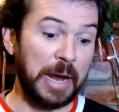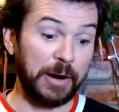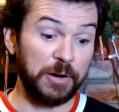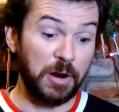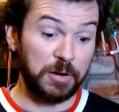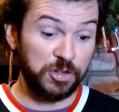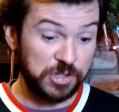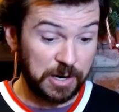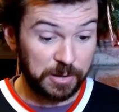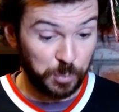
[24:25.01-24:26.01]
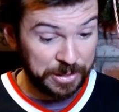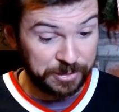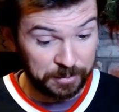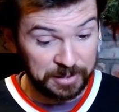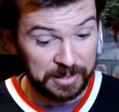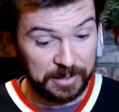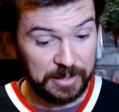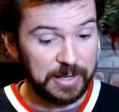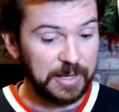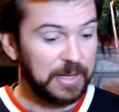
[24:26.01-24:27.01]
air yardage share in week
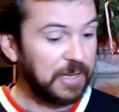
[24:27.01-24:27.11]
13.